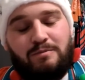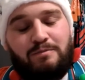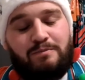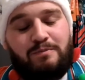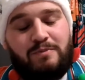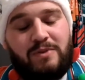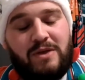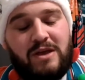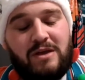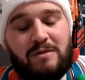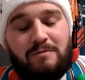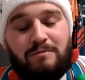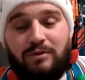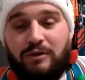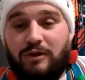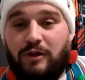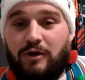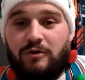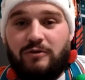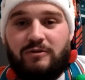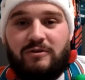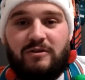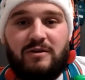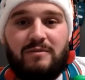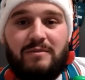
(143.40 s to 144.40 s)
big
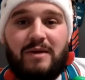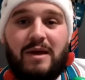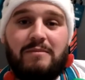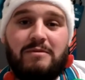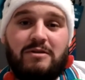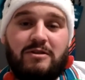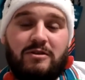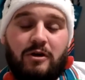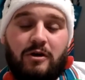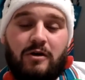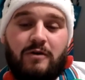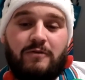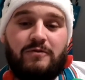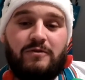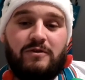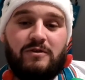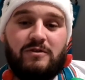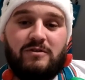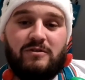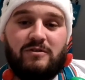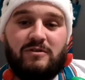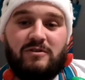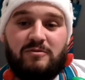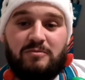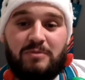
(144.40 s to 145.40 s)
blow to the Miami
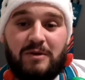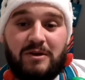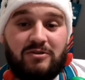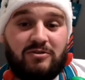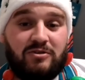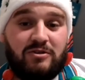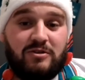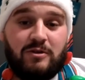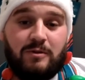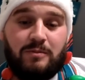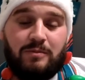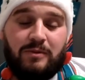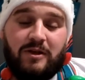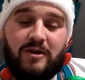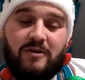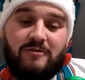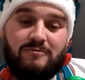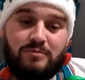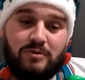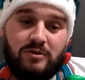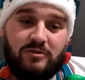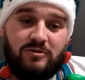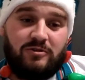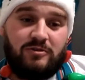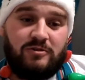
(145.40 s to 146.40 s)
Dolphins, especially in their playoff
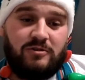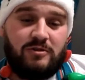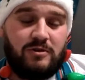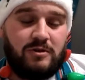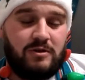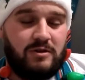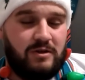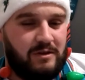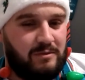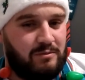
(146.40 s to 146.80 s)
push.